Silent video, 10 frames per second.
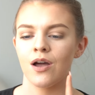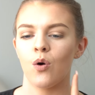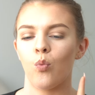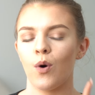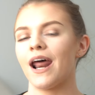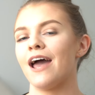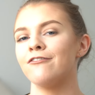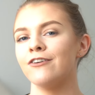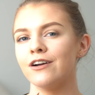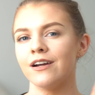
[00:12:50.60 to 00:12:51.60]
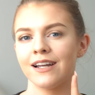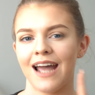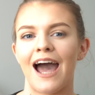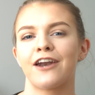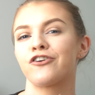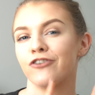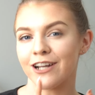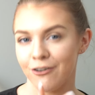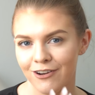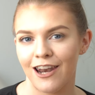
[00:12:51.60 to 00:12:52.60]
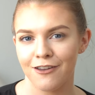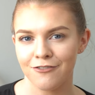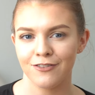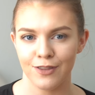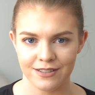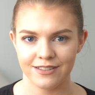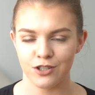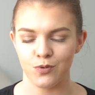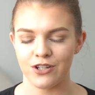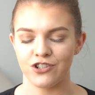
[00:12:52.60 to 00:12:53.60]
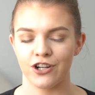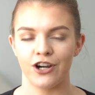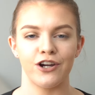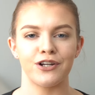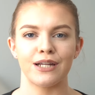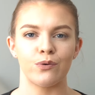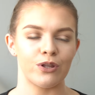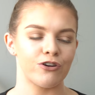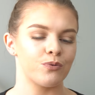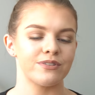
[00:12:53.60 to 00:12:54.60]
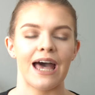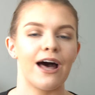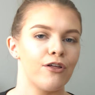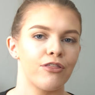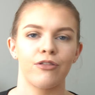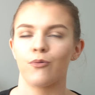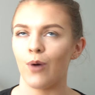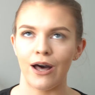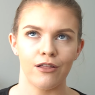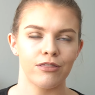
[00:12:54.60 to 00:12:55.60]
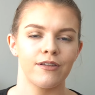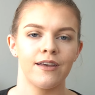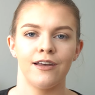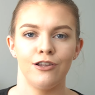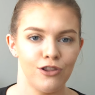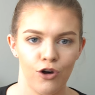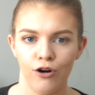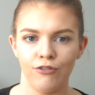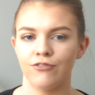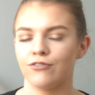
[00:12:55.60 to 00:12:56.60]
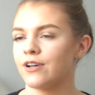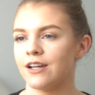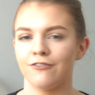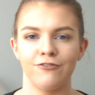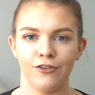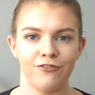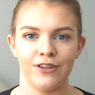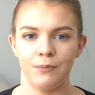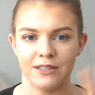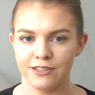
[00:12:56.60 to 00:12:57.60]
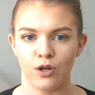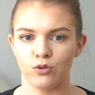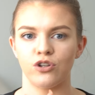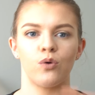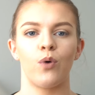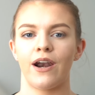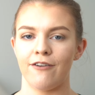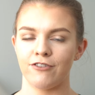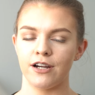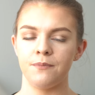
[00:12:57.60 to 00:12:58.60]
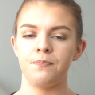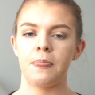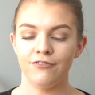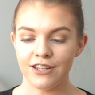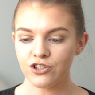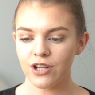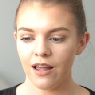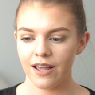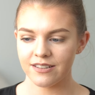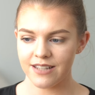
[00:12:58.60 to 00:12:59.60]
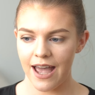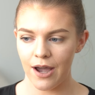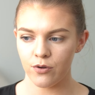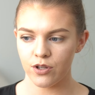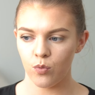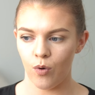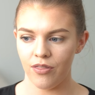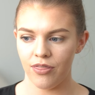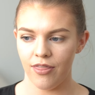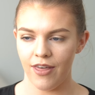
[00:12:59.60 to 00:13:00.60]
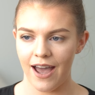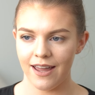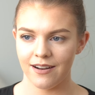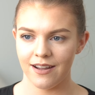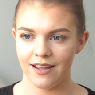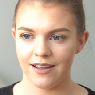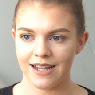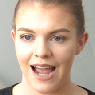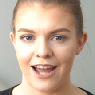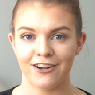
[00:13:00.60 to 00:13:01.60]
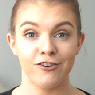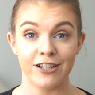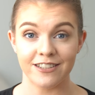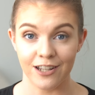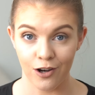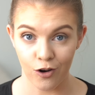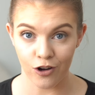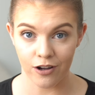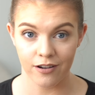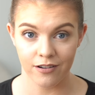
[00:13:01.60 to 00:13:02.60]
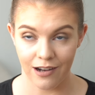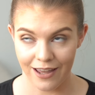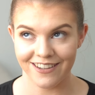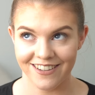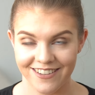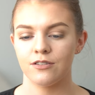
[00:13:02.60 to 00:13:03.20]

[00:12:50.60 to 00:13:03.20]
Whatever category of life this situation occurred in, whether it was health, wealth, love, fulfillment, social, whatever, visualize how you want that category to look like.